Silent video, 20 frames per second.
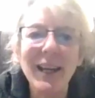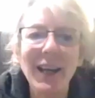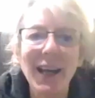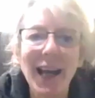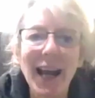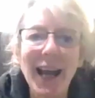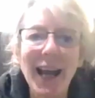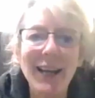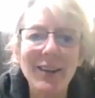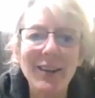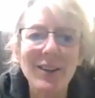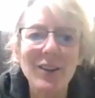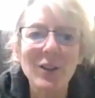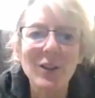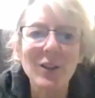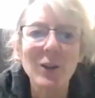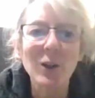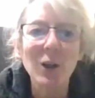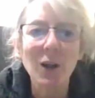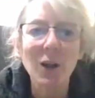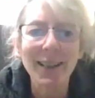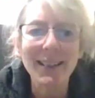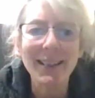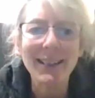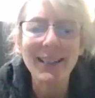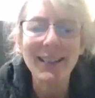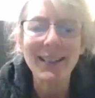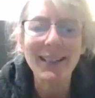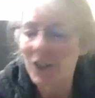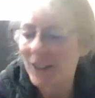act to
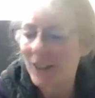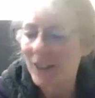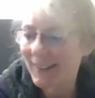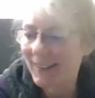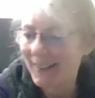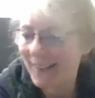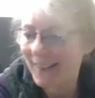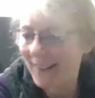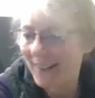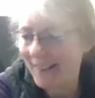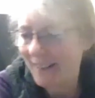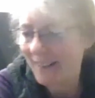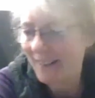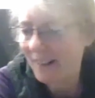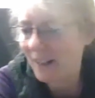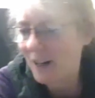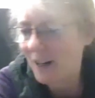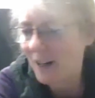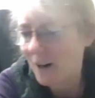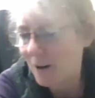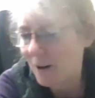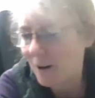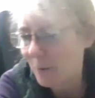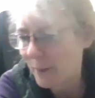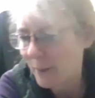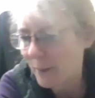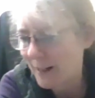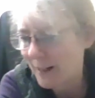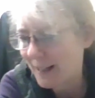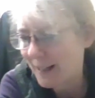condition the
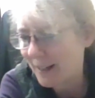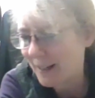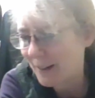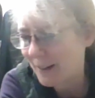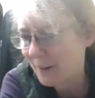heart-mind